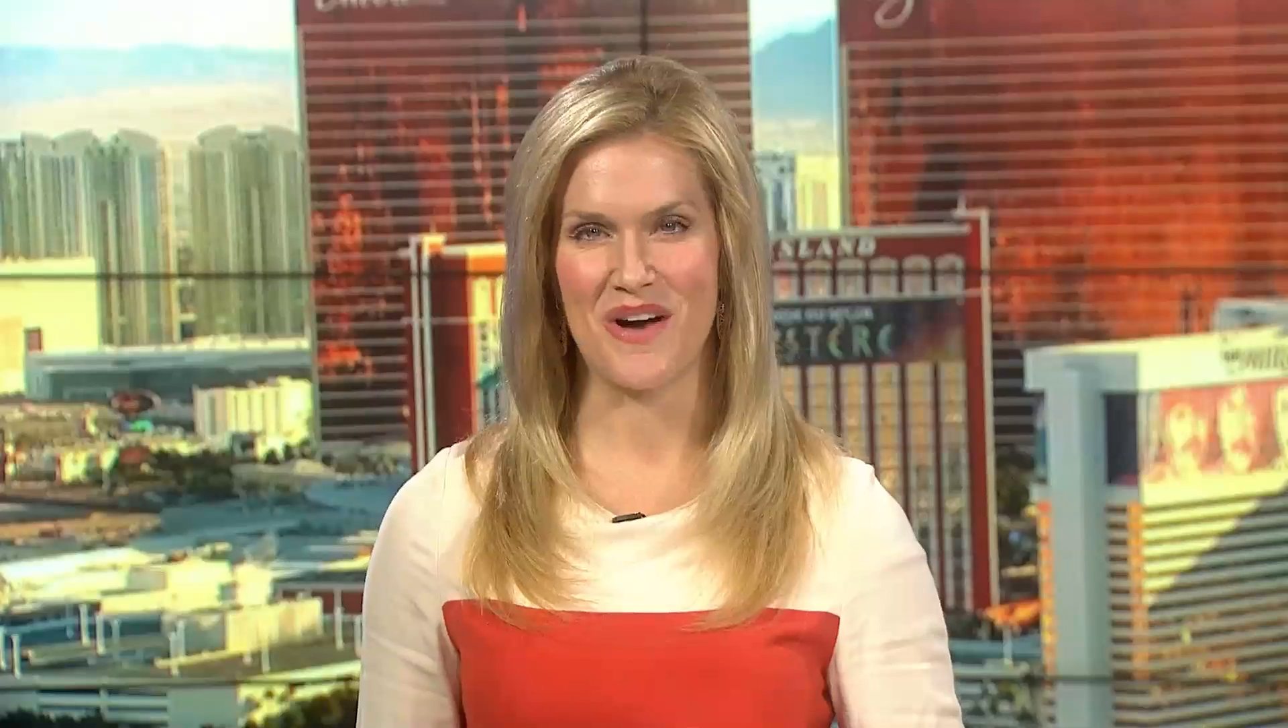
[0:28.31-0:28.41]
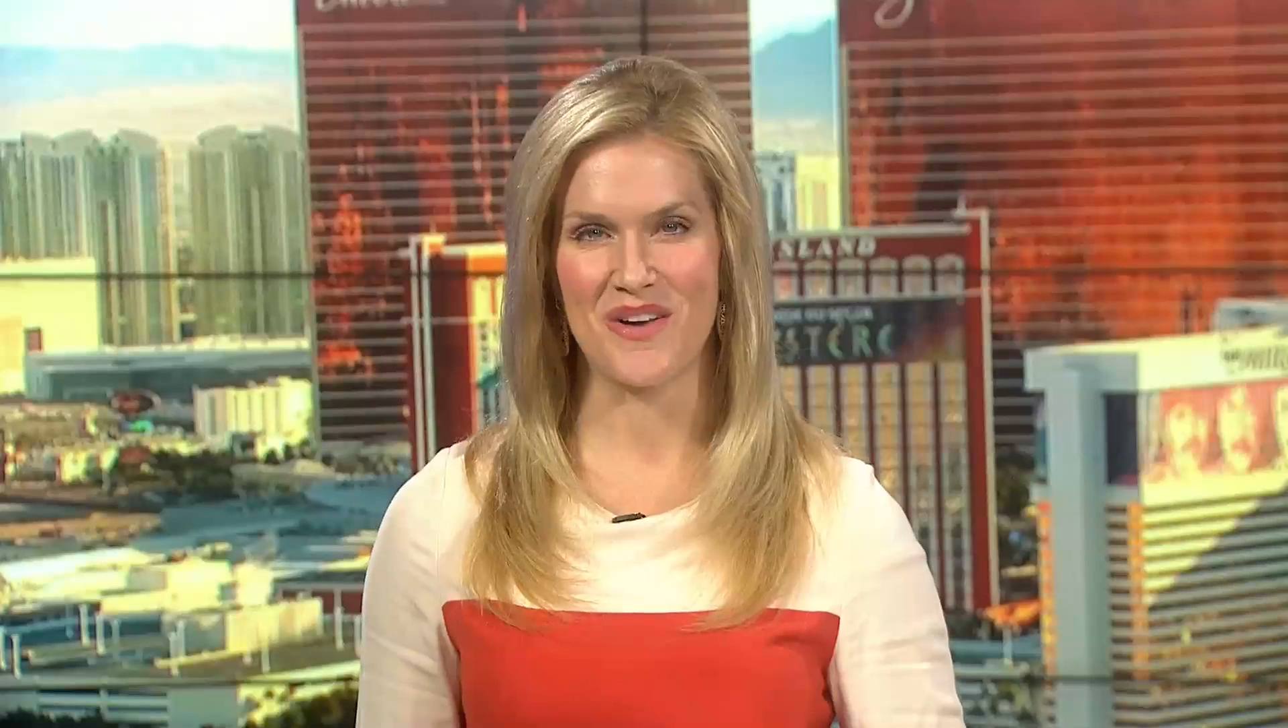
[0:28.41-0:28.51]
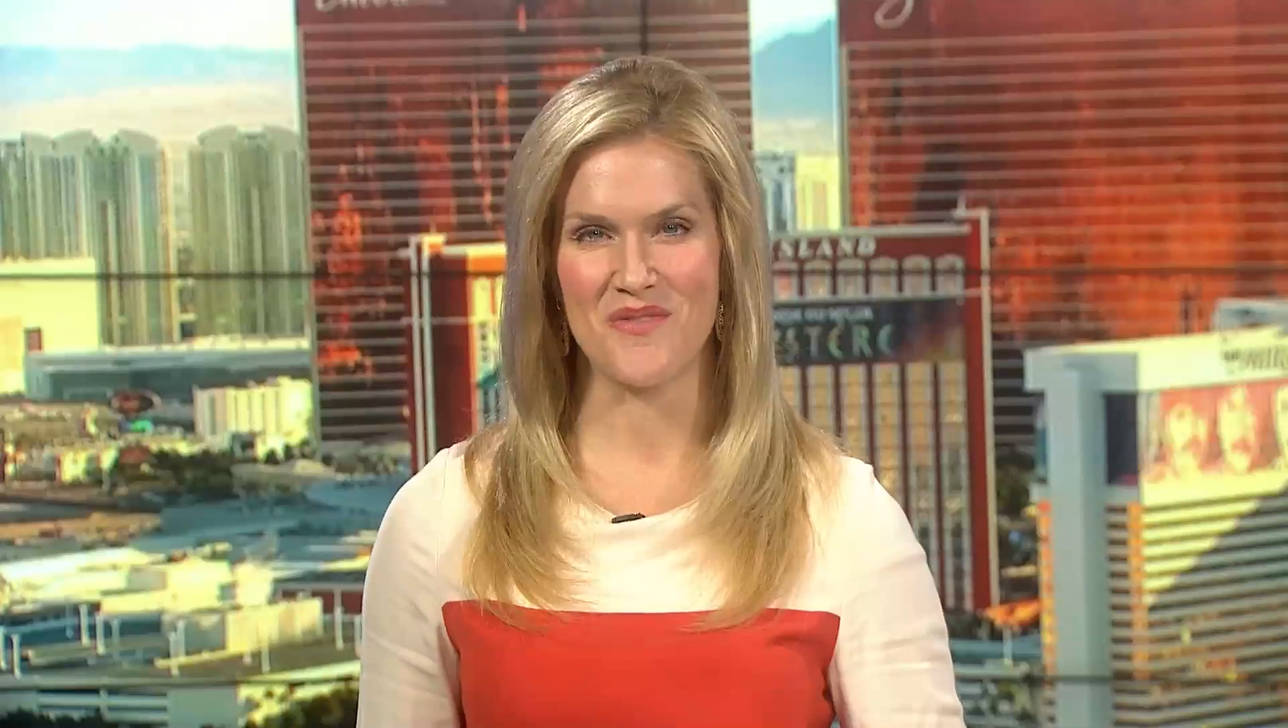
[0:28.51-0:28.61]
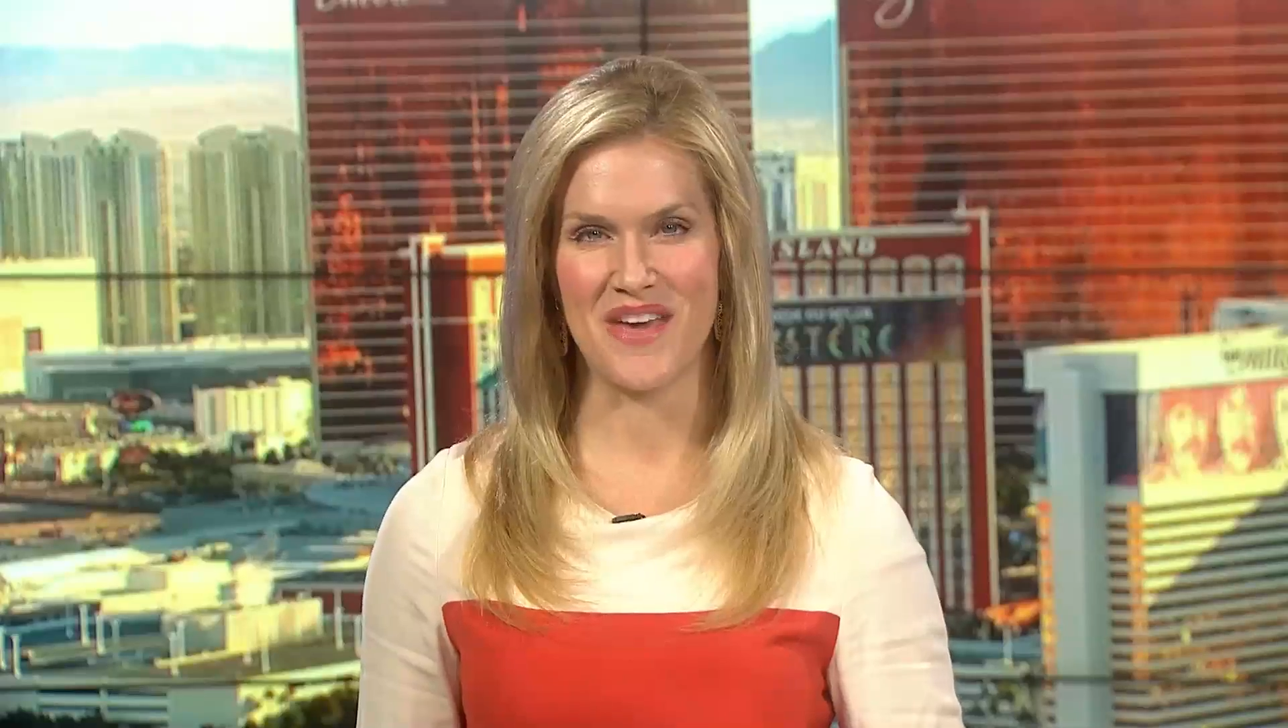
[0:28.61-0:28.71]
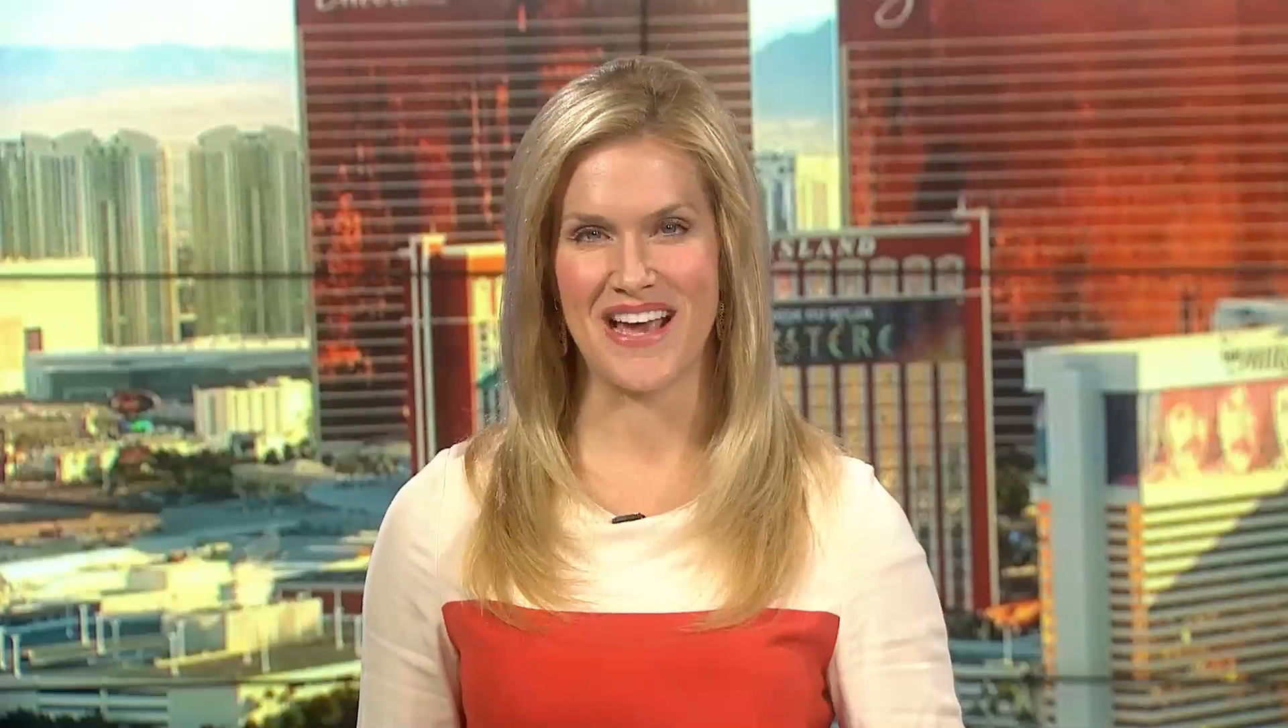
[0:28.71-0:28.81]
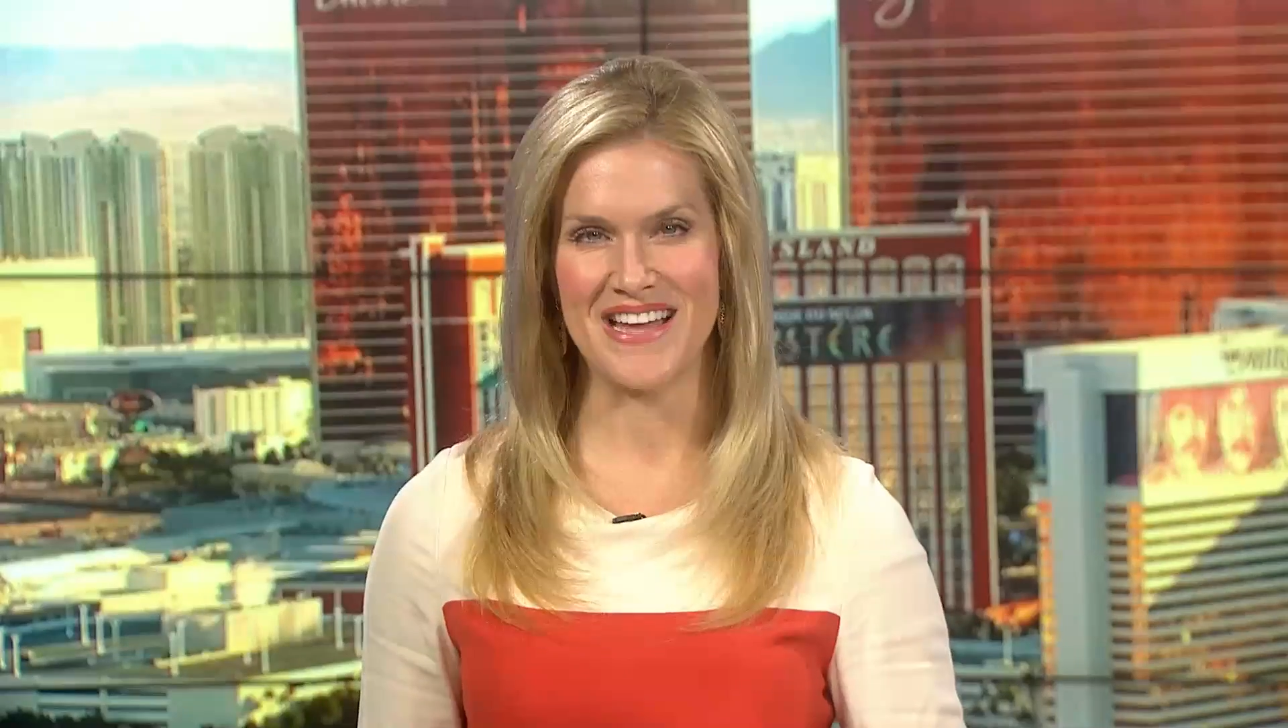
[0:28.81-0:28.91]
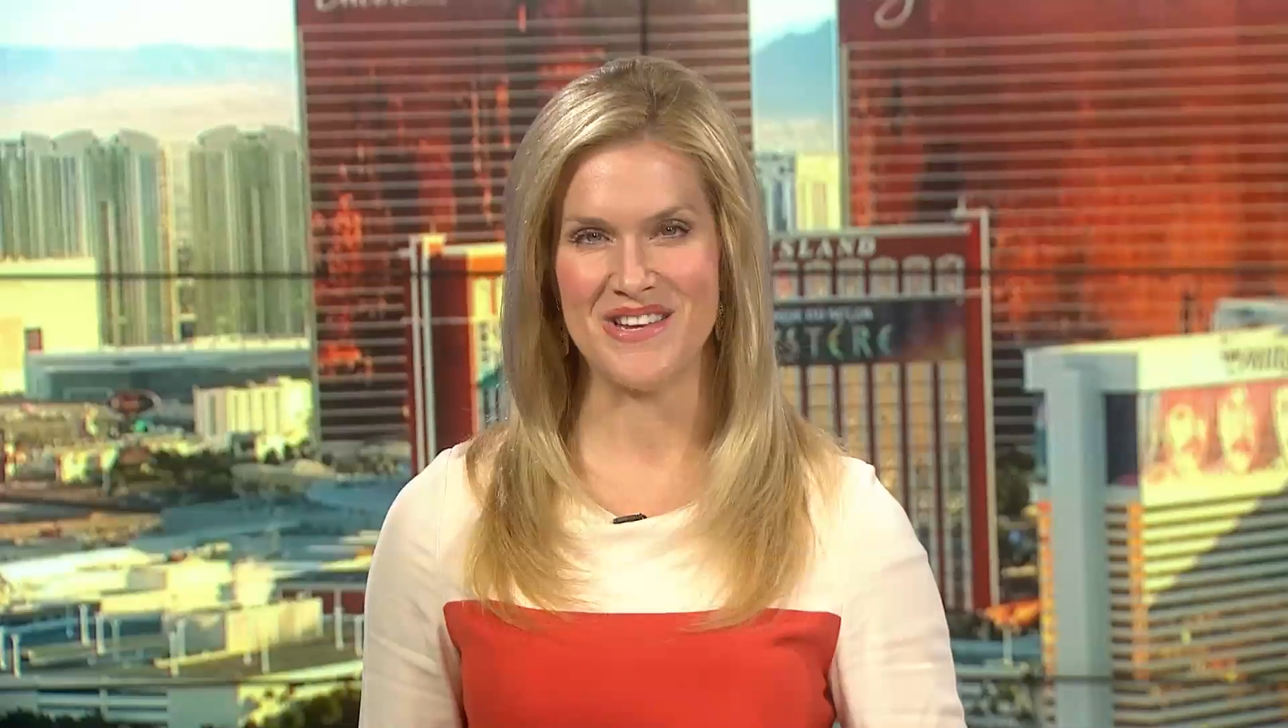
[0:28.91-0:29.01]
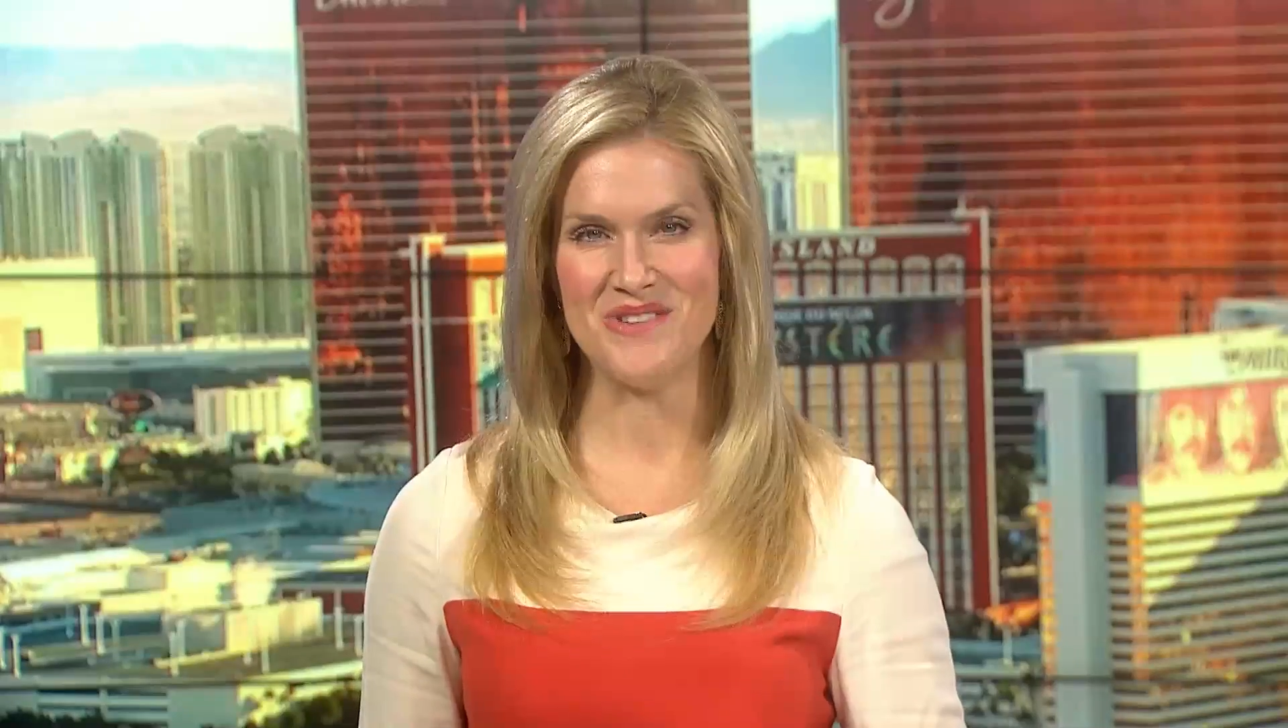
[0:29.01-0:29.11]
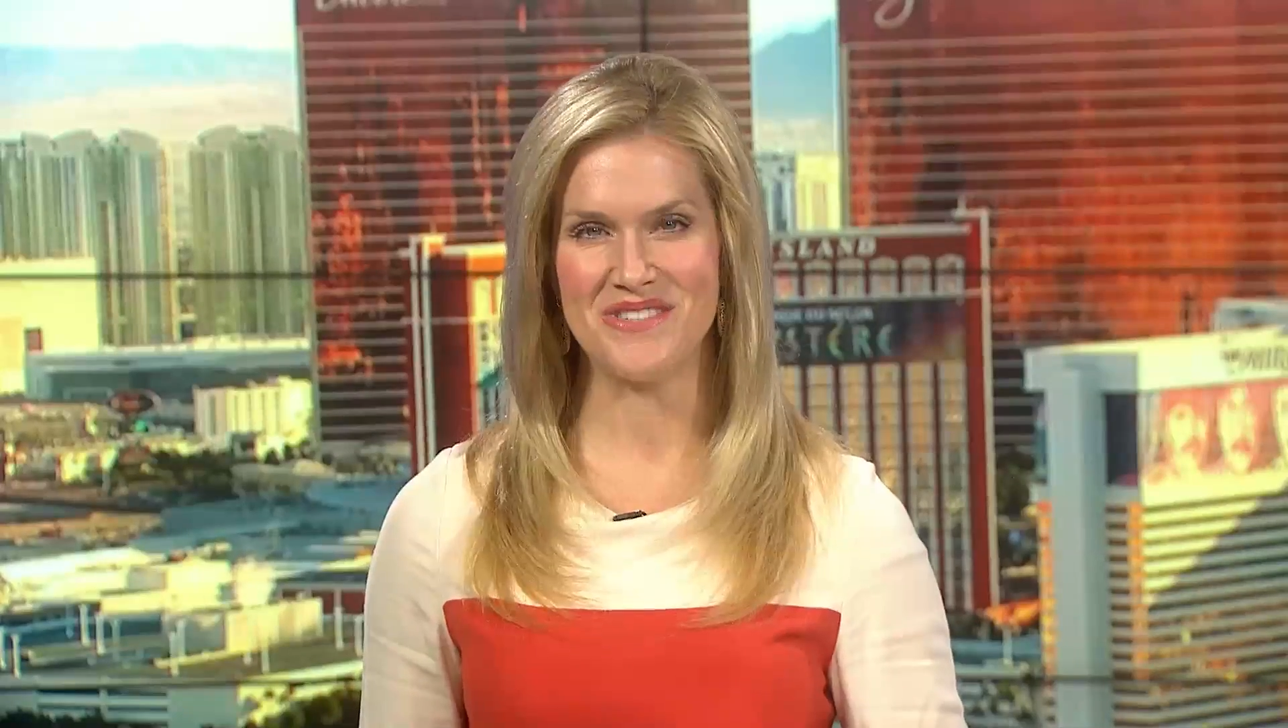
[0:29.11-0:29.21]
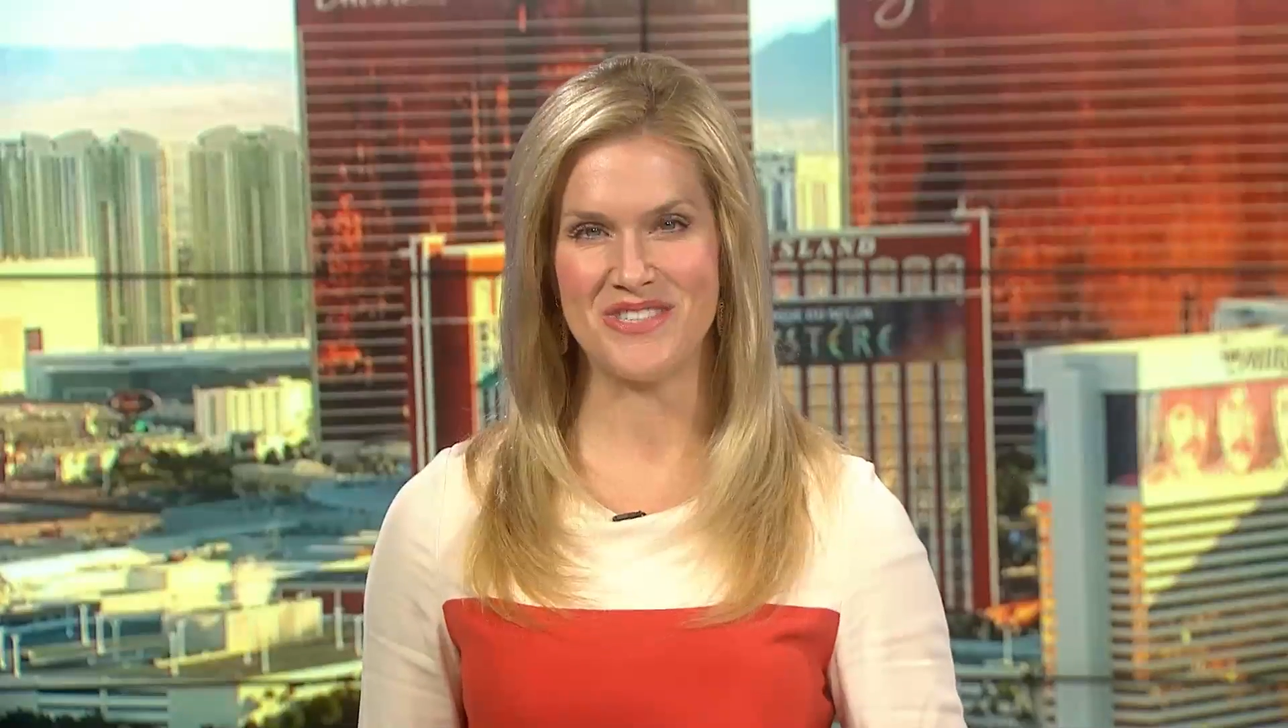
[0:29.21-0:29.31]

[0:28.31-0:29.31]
welcoming a new